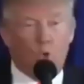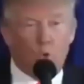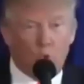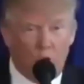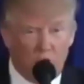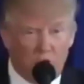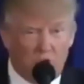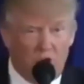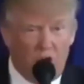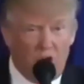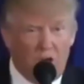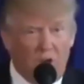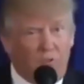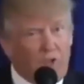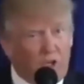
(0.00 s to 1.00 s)

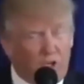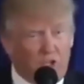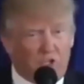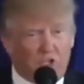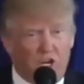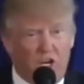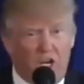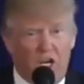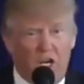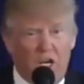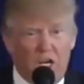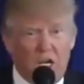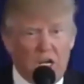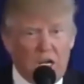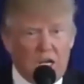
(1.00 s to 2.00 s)
Russia, if you're
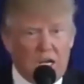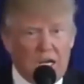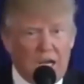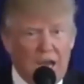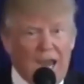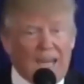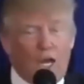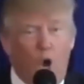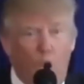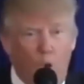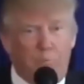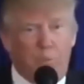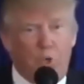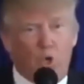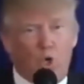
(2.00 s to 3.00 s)
listening, I
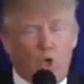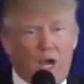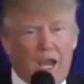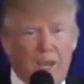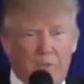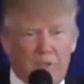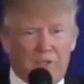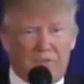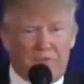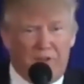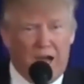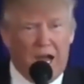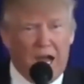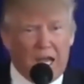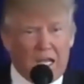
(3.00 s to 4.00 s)
hope you're able to
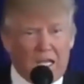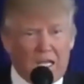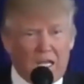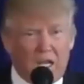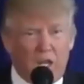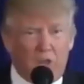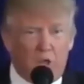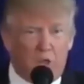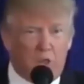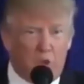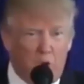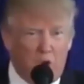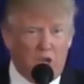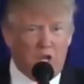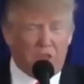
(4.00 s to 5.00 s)
find the
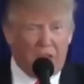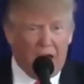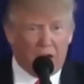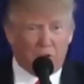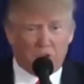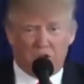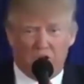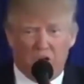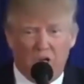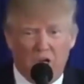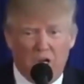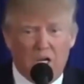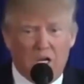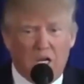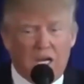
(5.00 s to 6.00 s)

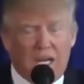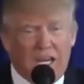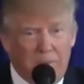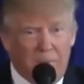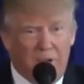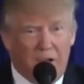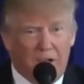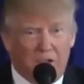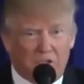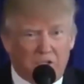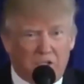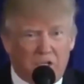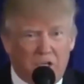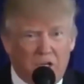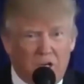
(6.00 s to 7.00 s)
30,000
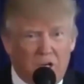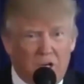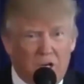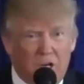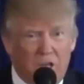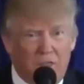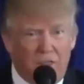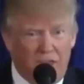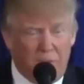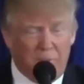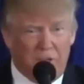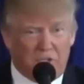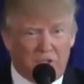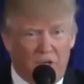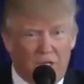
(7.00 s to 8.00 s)
emails that are
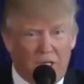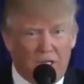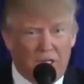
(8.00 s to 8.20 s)
missing.